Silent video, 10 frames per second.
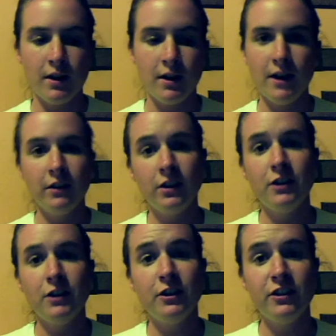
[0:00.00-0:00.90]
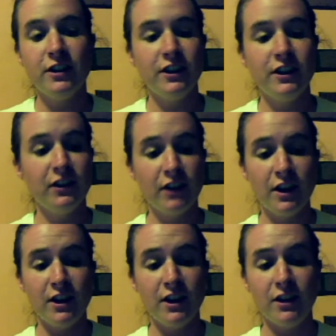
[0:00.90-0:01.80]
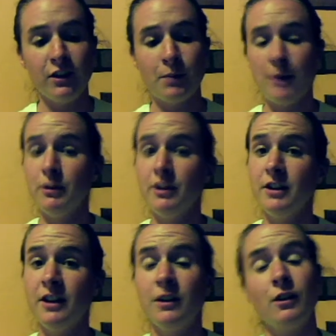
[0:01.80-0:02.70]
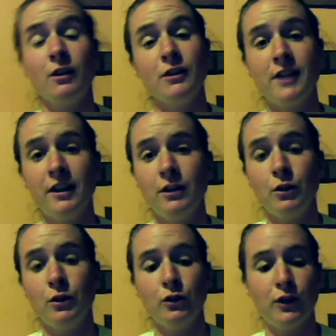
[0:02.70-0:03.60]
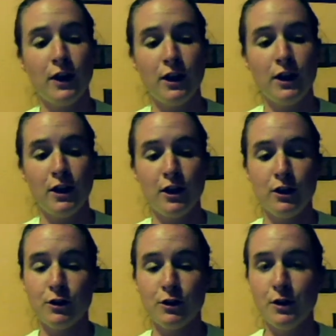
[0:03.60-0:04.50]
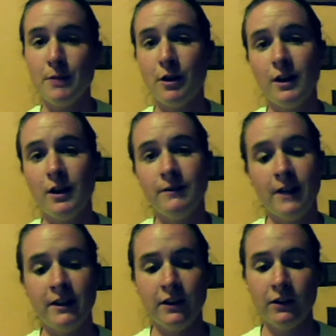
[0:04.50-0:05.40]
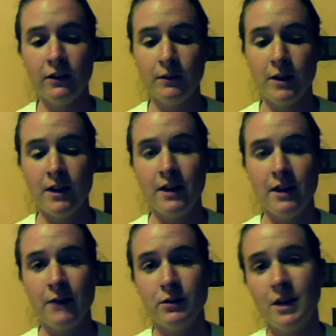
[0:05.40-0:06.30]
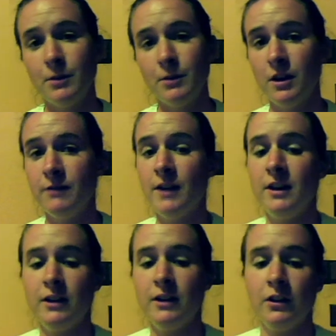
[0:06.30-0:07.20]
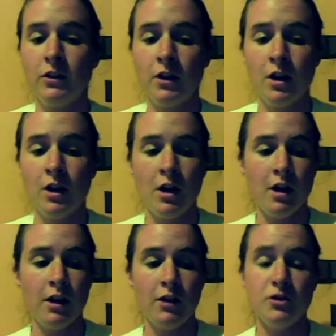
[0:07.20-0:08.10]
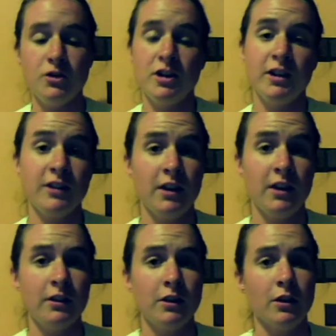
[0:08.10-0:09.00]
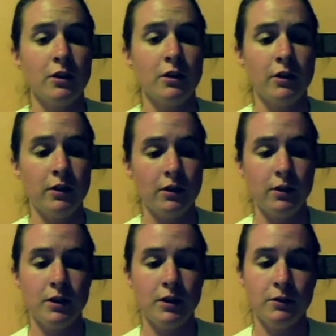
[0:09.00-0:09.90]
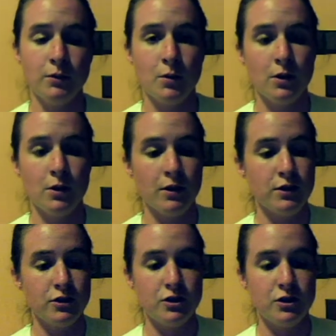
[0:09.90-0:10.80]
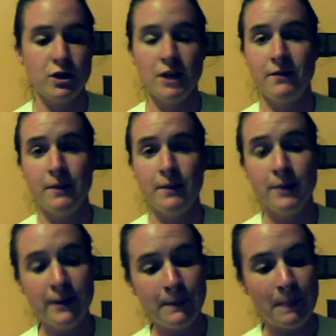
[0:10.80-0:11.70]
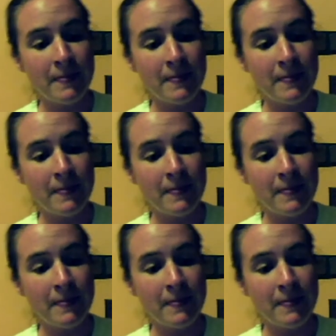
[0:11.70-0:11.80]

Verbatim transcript: Alexander disease is primarily di diagnosed through MRI findings, and after the MRI findings, uh, genetic testing occurs looking for GFAP,